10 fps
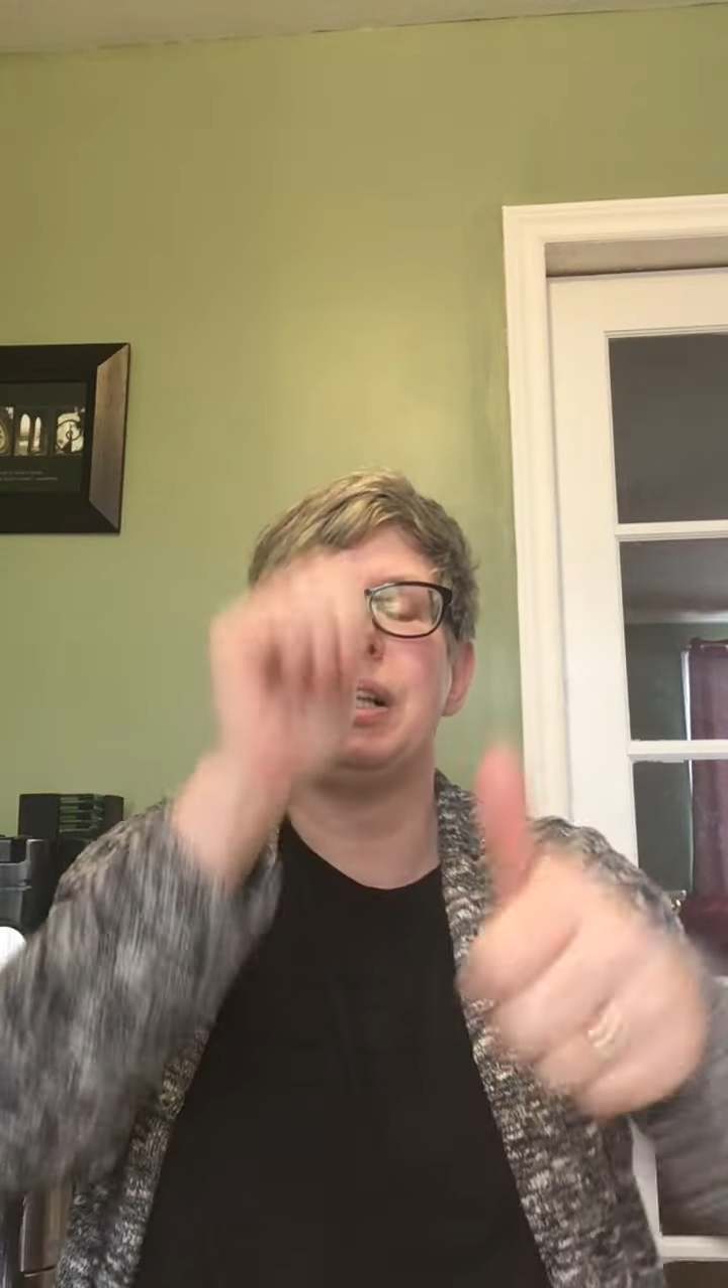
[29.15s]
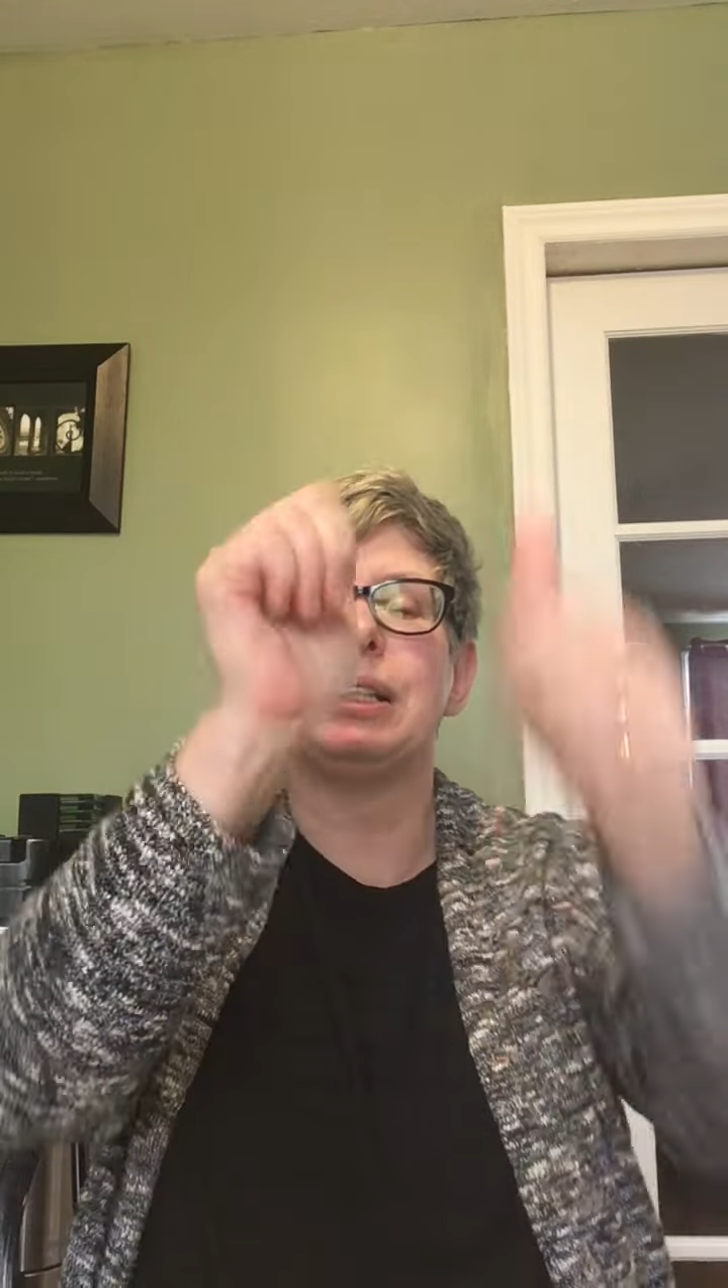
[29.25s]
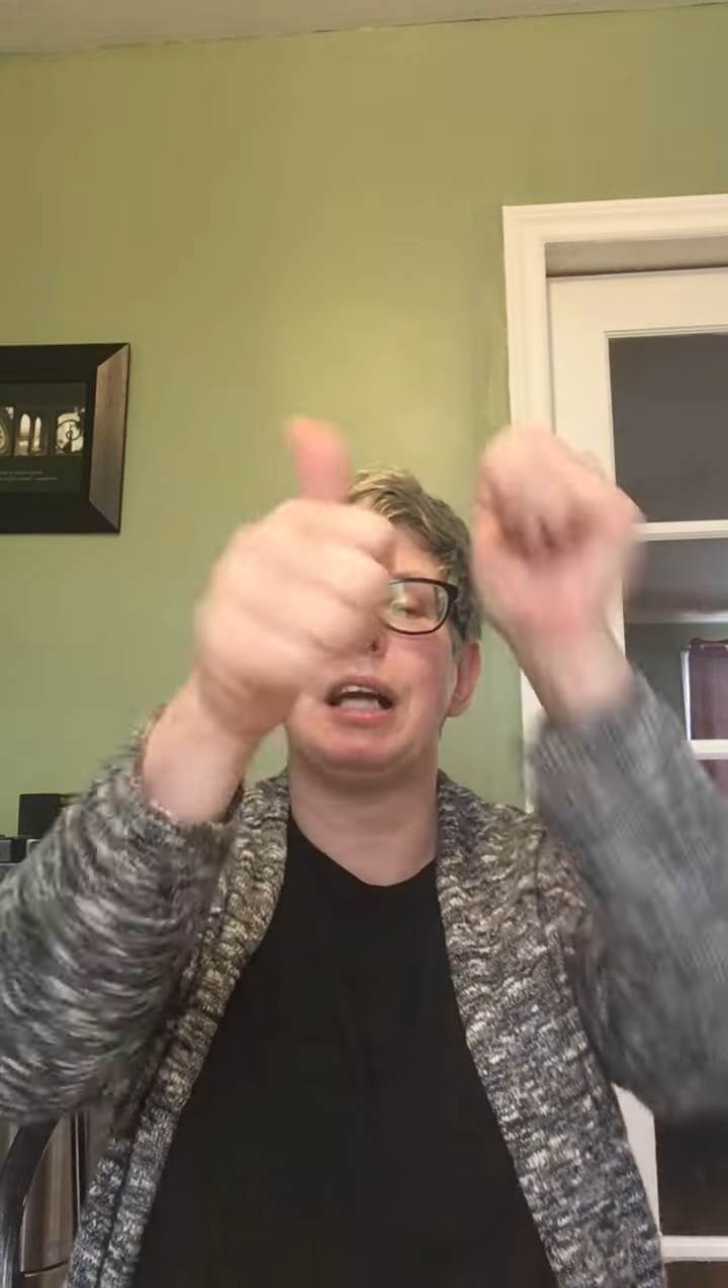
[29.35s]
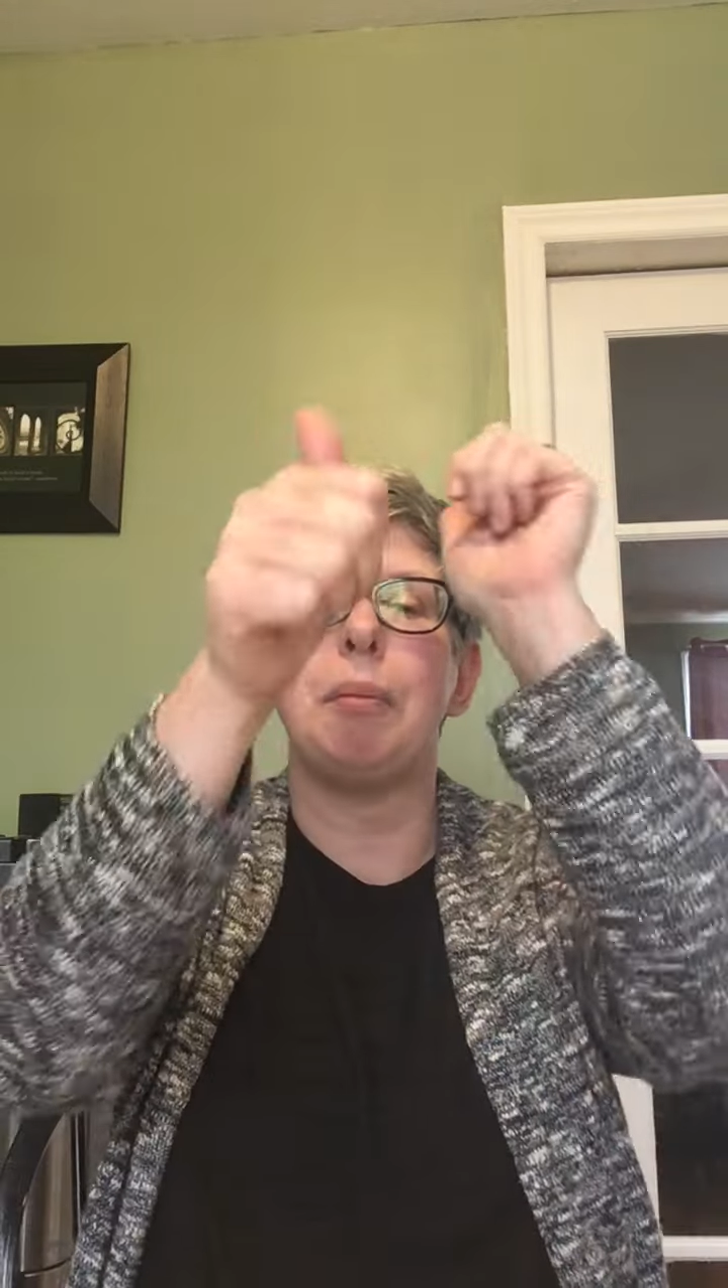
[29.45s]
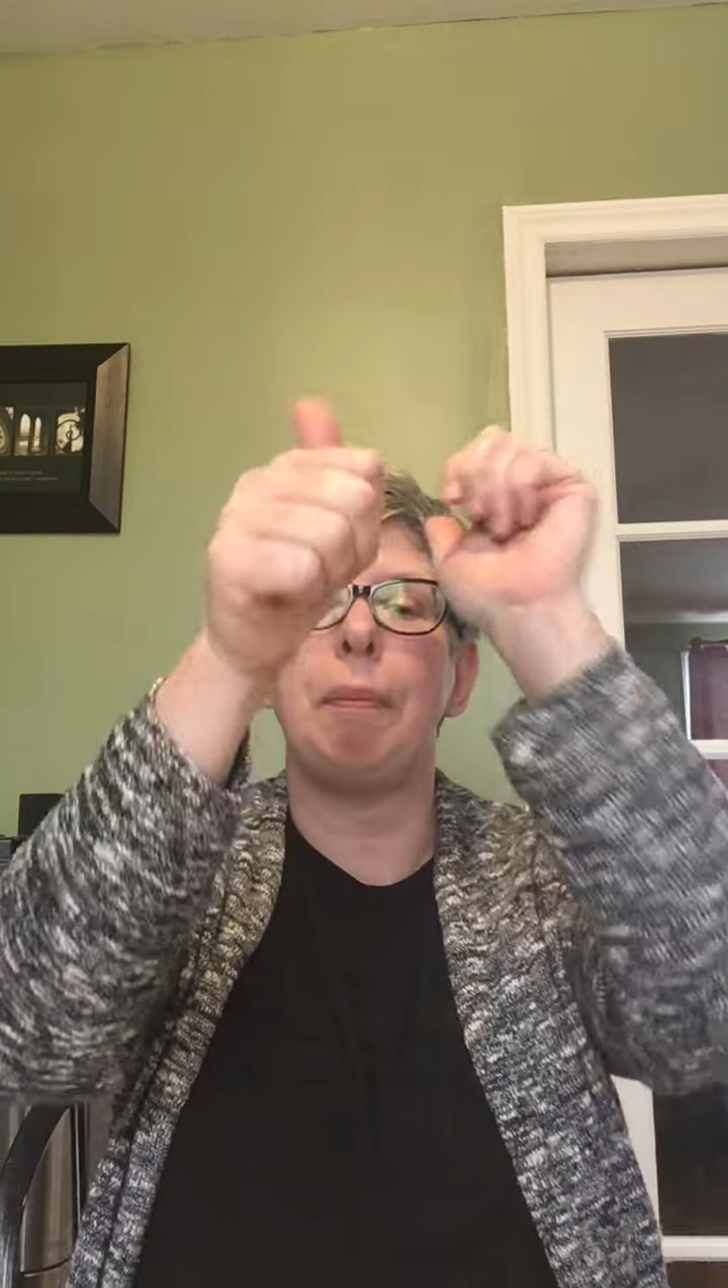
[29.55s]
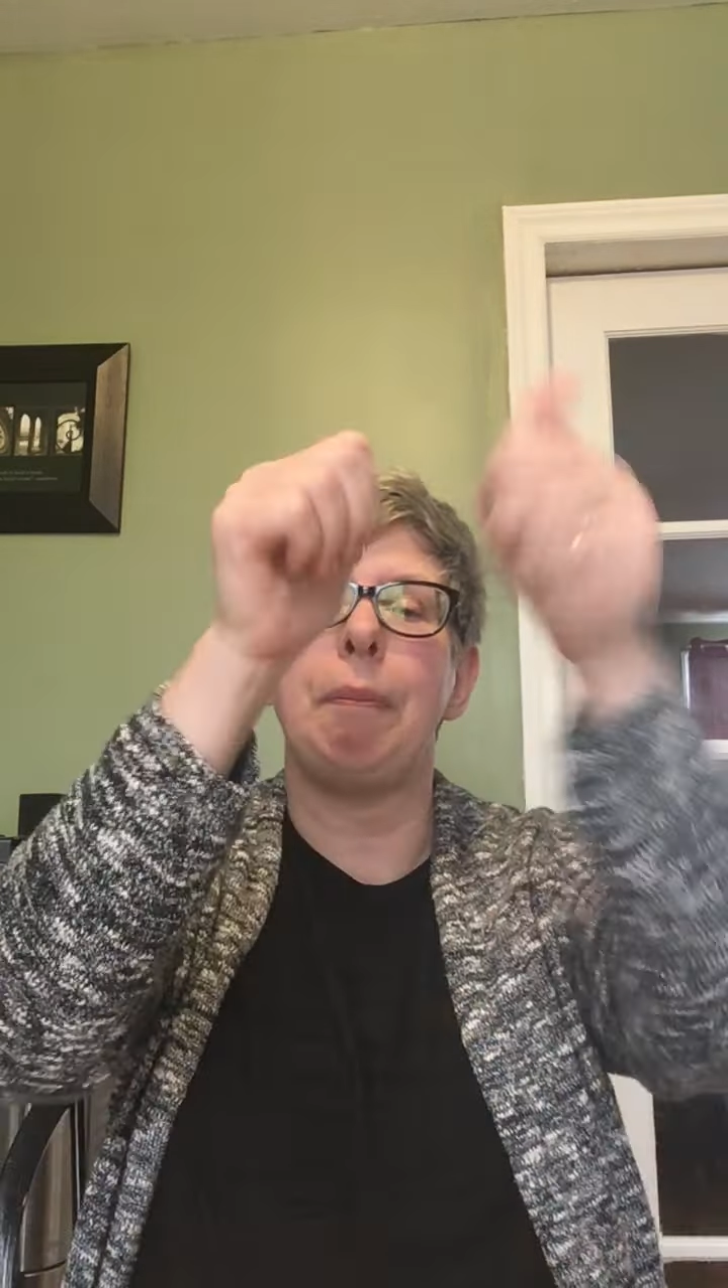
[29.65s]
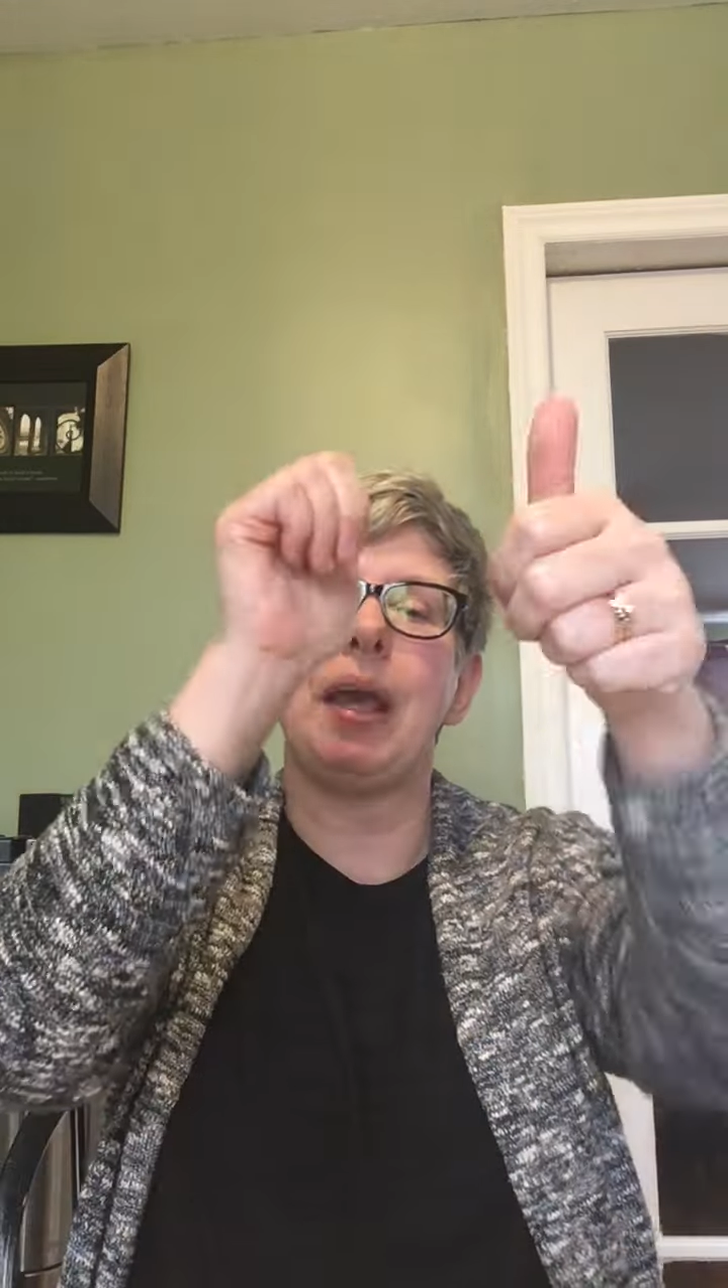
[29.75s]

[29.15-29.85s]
is up